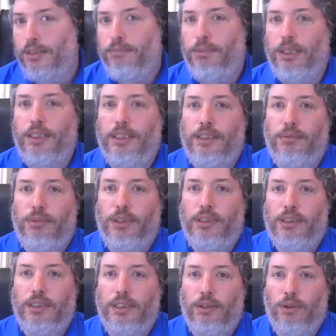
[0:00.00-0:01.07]
But it
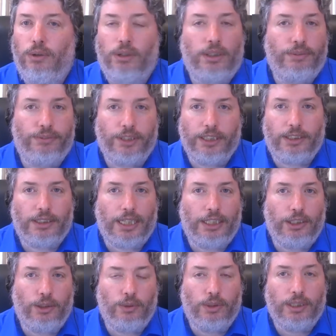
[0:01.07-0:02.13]
wouldn't, or if let's say
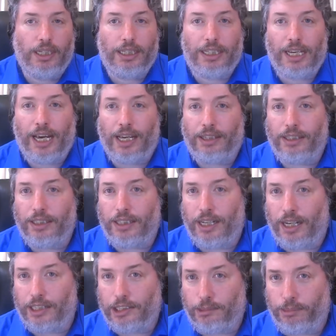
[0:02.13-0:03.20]
you were in a Catholic
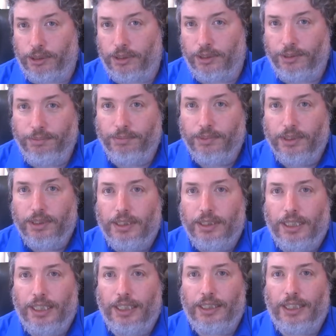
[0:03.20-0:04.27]
hospital
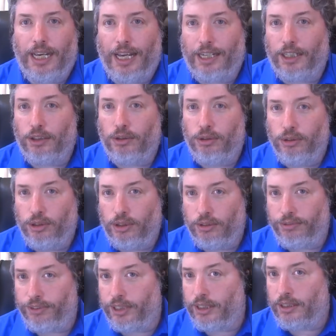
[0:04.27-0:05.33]
and they had a
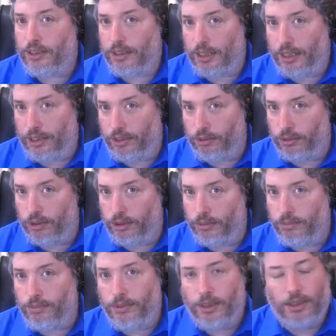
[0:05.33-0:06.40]
crucifix in the
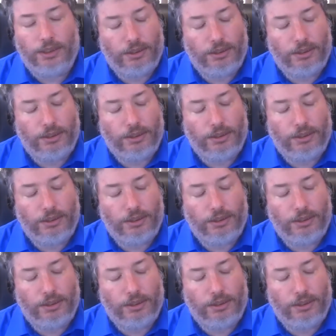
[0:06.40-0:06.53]
room,